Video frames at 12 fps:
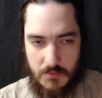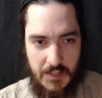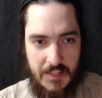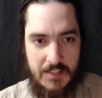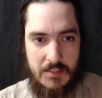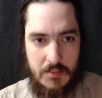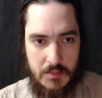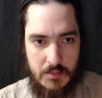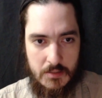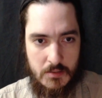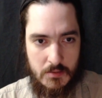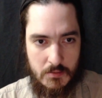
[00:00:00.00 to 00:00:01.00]

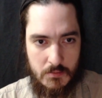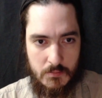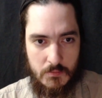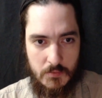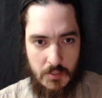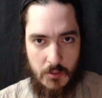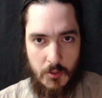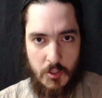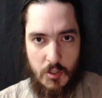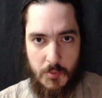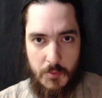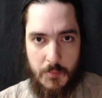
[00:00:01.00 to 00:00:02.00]
entities that are
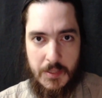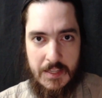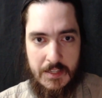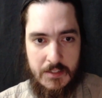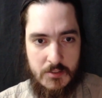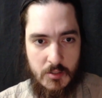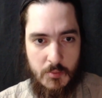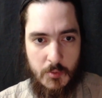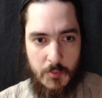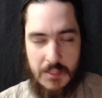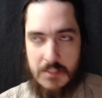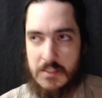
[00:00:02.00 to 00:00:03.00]
human
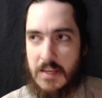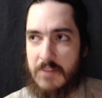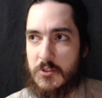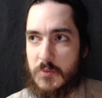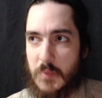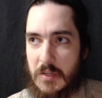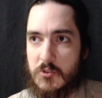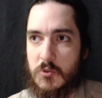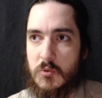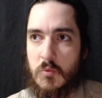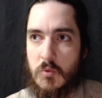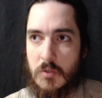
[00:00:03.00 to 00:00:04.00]
beings have a
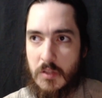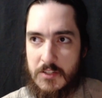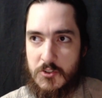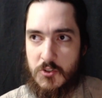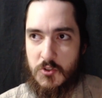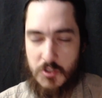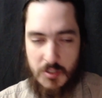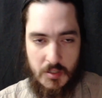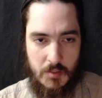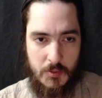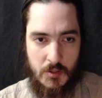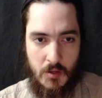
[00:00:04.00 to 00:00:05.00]
special
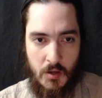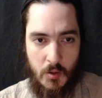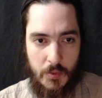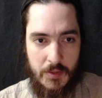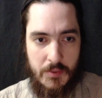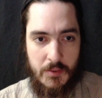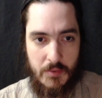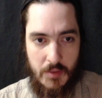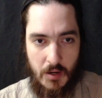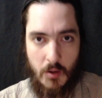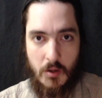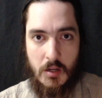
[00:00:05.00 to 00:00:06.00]
relationship with
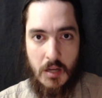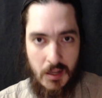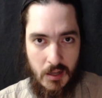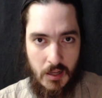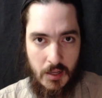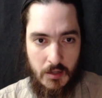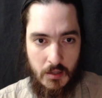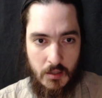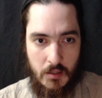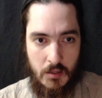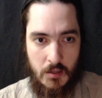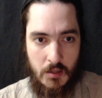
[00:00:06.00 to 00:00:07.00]
their God.
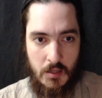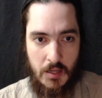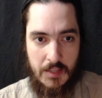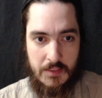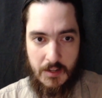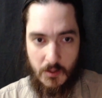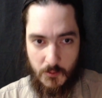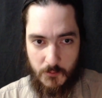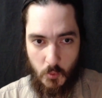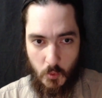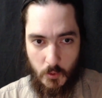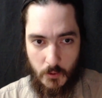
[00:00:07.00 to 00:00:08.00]
And
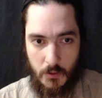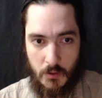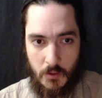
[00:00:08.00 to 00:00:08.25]
therefore,